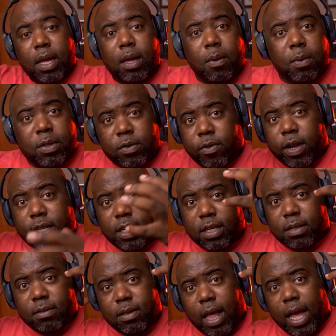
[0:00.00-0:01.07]
With the
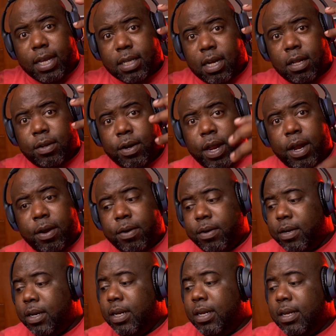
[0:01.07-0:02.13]
crazy ass colored hair.
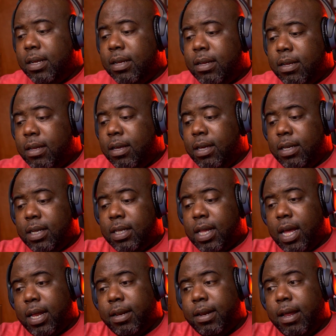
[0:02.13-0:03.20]
He did
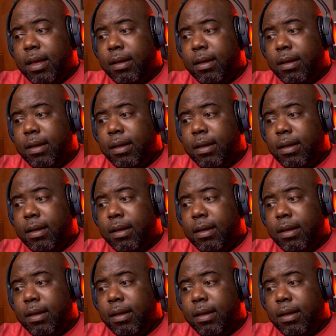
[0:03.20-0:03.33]
that.